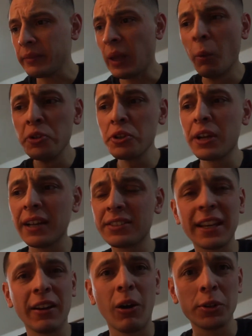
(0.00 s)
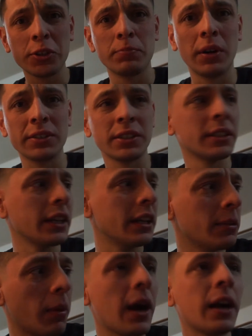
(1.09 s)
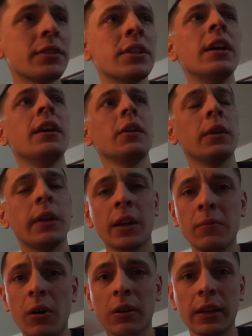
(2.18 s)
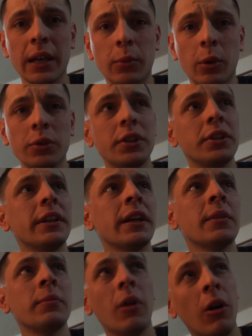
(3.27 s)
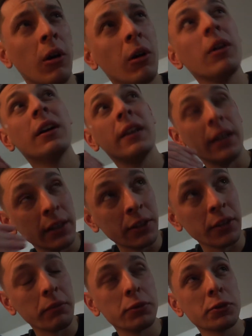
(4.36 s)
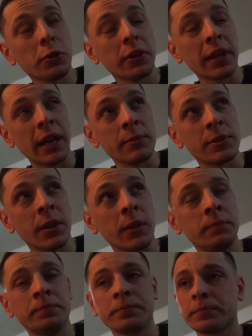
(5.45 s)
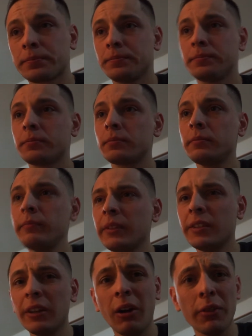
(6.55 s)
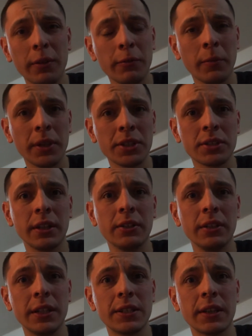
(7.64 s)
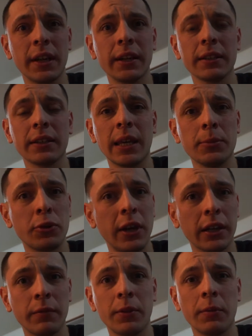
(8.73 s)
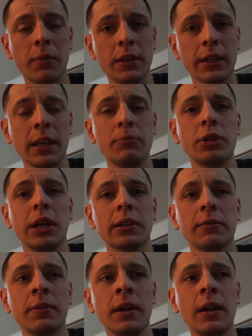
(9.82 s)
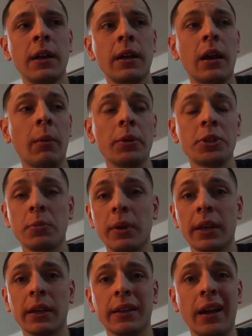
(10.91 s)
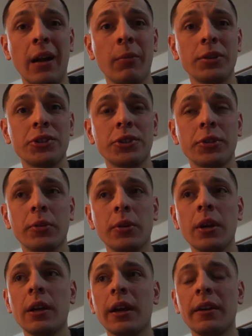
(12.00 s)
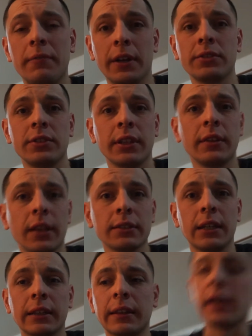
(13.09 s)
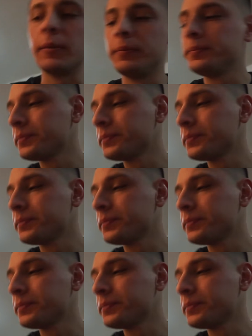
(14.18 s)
And once you guys get all these books in the box, you get them all labeled, you get them all in your inventory on Amazon. Take all the information that you need to take. Keep track of your money. Keep track of how much you're making, how much you're investing, things like that.